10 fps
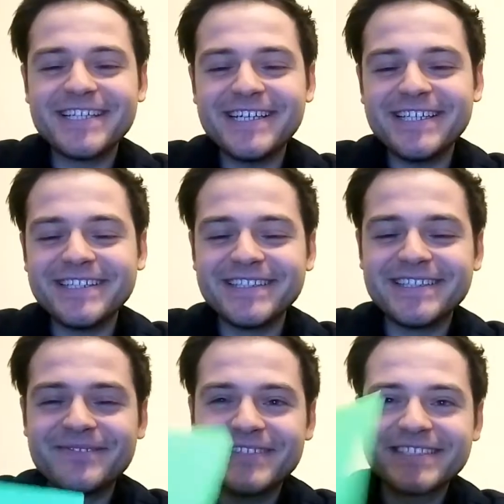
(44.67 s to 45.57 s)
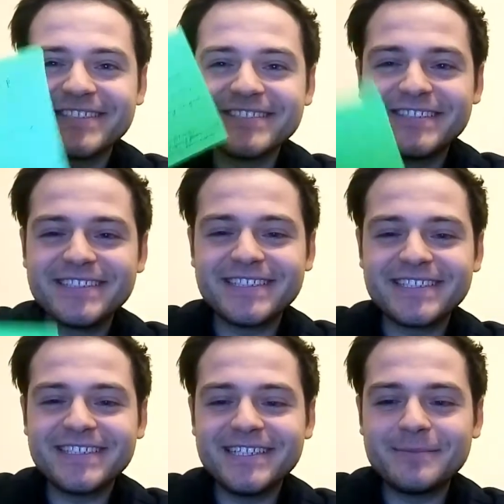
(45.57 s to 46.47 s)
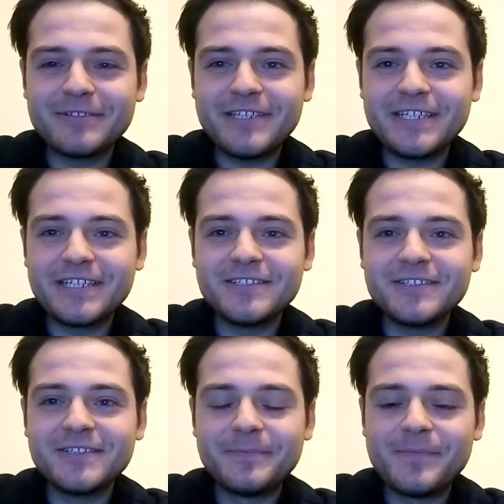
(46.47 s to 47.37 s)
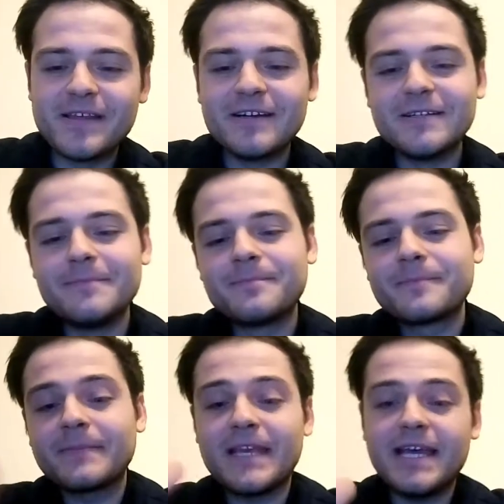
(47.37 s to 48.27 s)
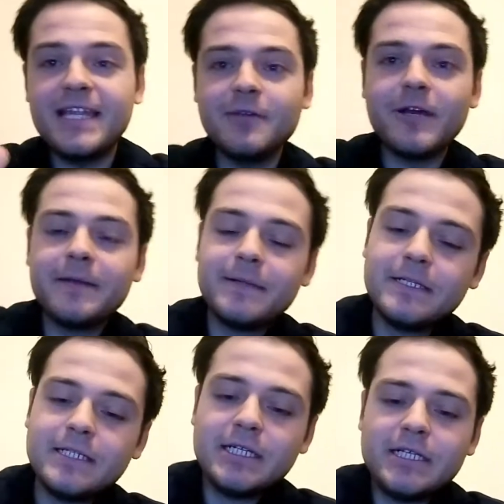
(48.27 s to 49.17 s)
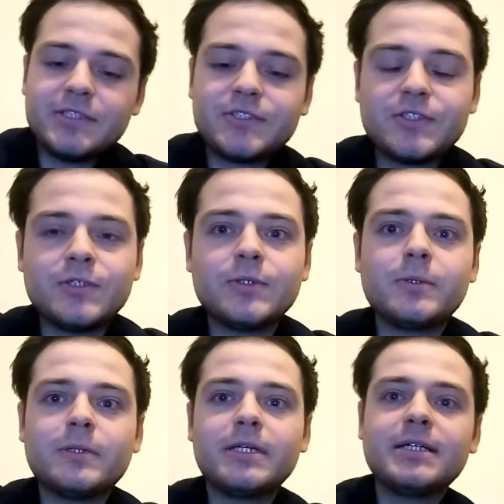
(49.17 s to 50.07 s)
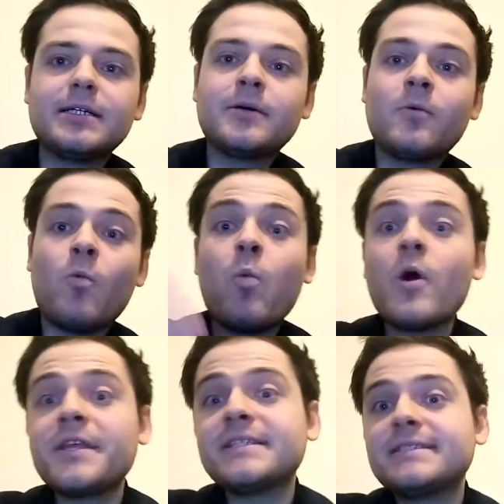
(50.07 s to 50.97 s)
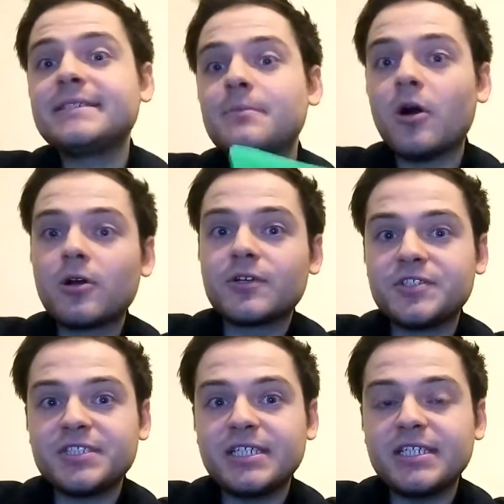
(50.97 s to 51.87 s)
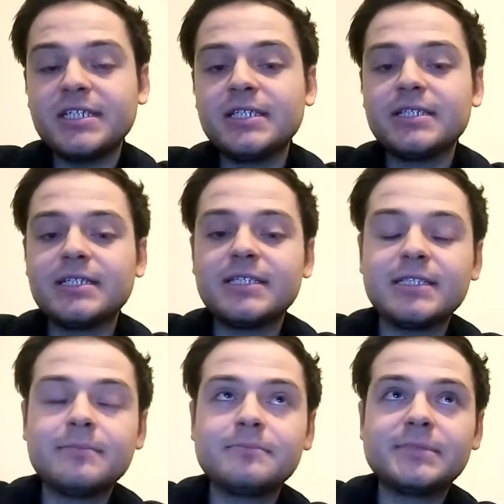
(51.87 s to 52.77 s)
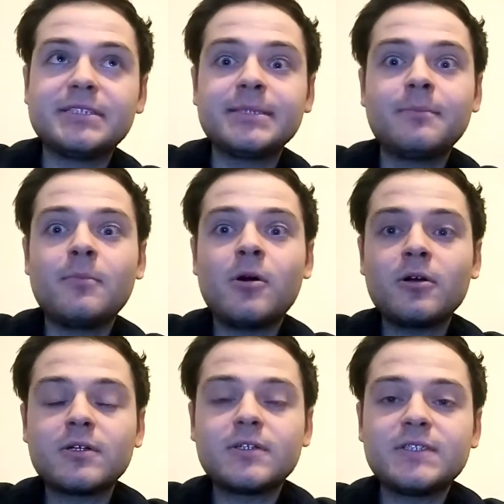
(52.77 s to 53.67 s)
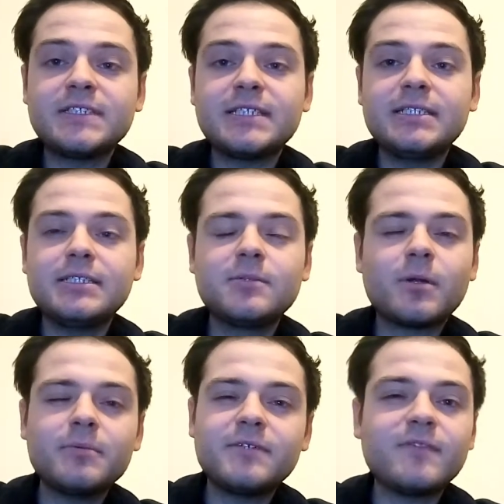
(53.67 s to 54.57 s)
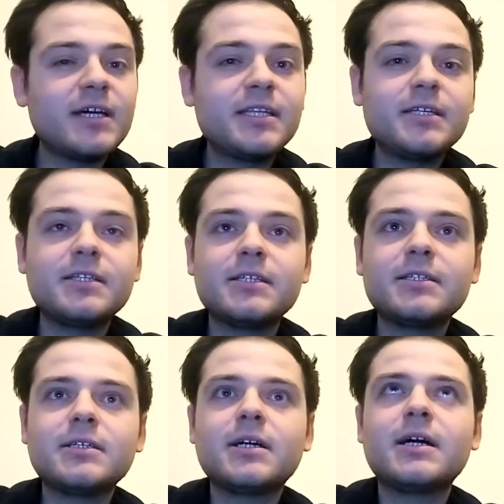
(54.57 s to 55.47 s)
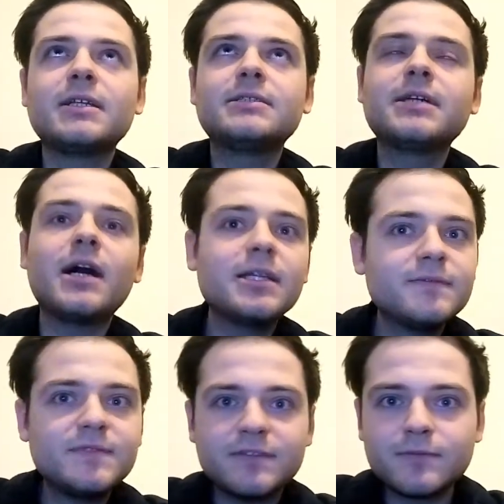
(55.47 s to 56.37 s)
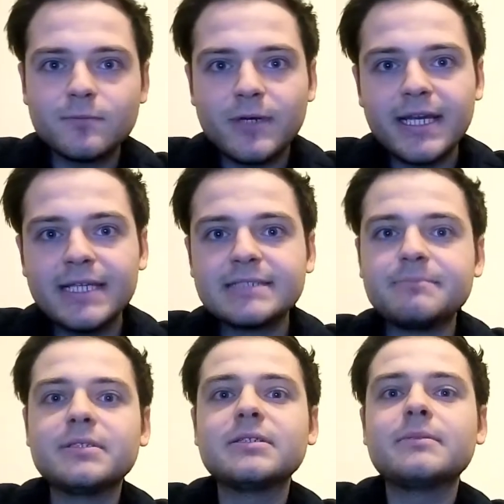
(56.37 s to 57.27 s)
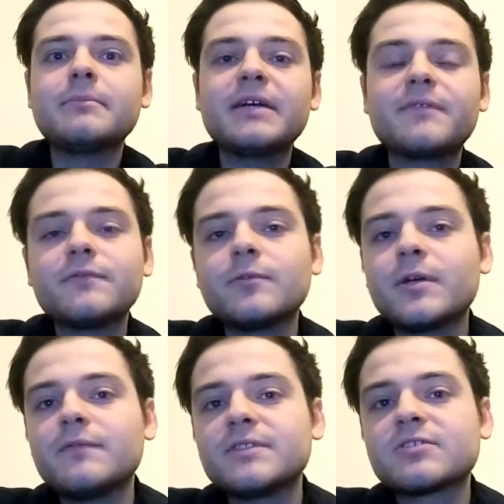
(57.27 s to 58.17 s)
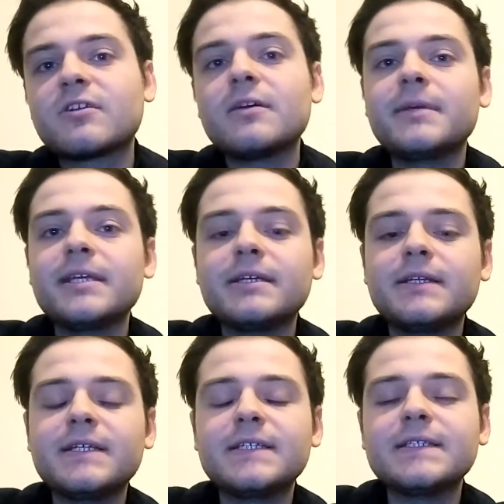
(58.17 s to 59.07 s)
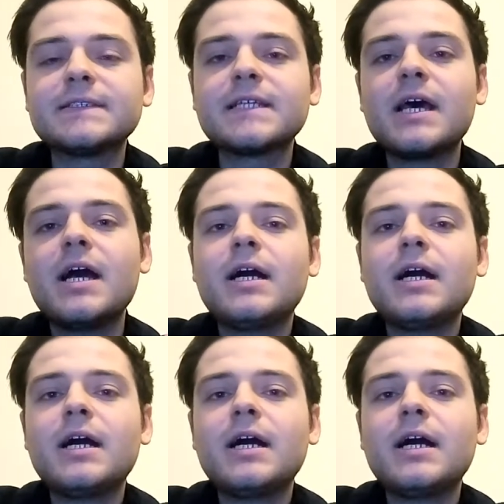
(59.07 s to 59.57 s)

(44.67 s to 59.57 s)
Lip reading: I love this color, it's like lime green color. Anyway, so what is democracy? Democracy, you can probably define it in a ton of different ways, but my favorite way of describing it is